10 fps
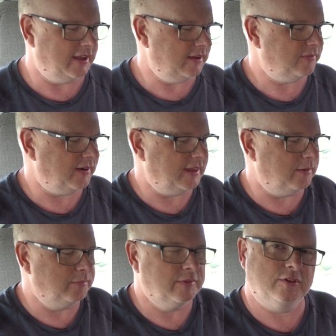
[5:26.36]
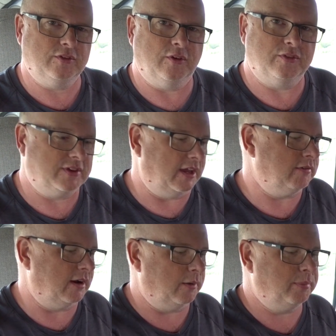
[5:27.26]
If I then sort of say,
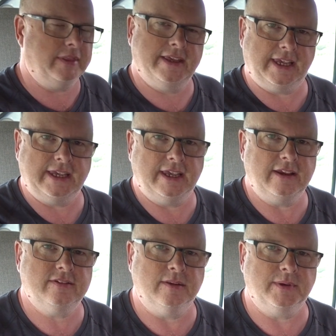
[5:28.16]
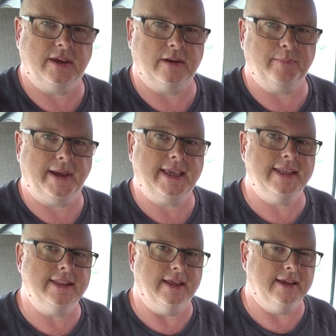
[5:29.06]
right, I'll put the EE SIM card back
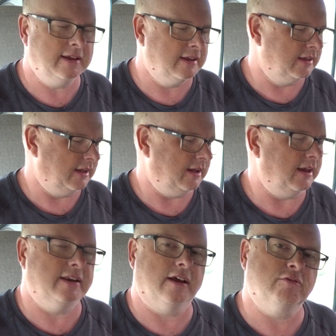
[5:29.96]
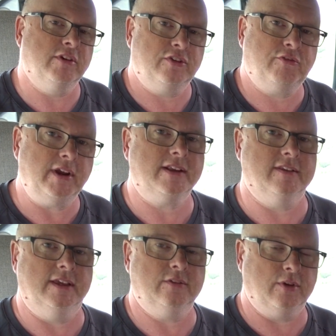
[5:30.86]
in there and I'll
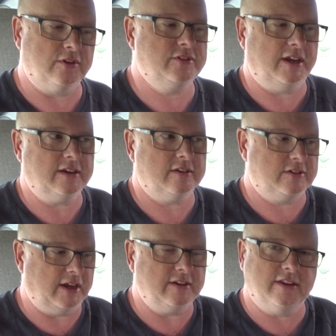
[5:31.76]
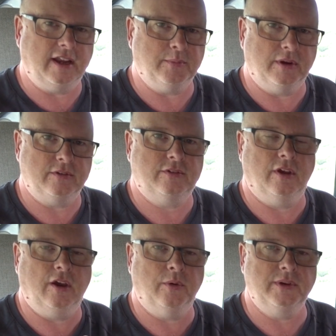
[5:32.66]
restrict it, so I'll change the network
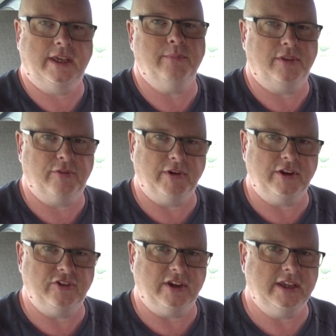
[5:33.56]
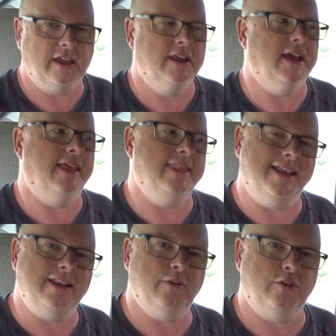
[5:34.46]
to only give me 3G and
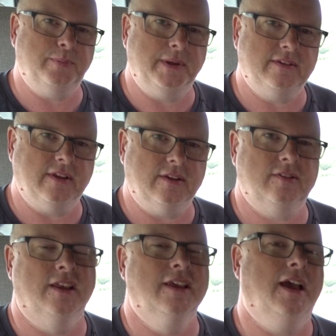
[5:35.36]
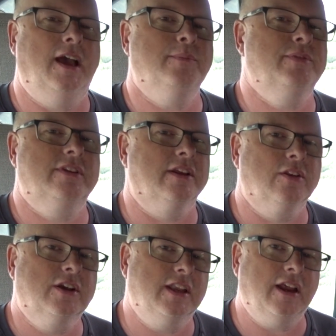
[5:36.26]
then do a speed test, I'm still
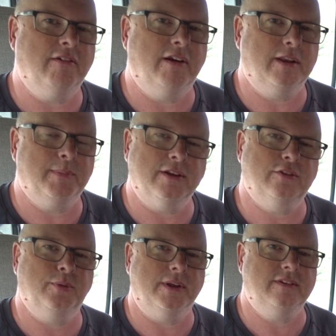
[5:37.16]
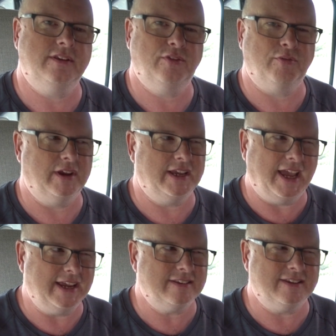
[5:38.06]
looking at around about
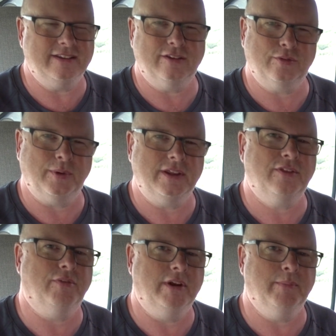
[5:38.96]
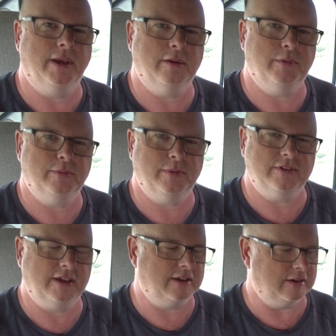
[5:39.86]
18 to 23 megabits per
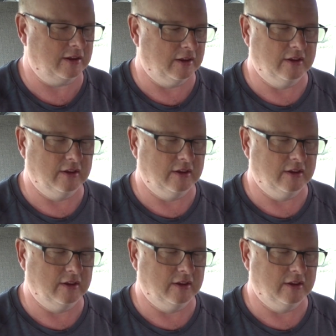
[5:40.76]
second.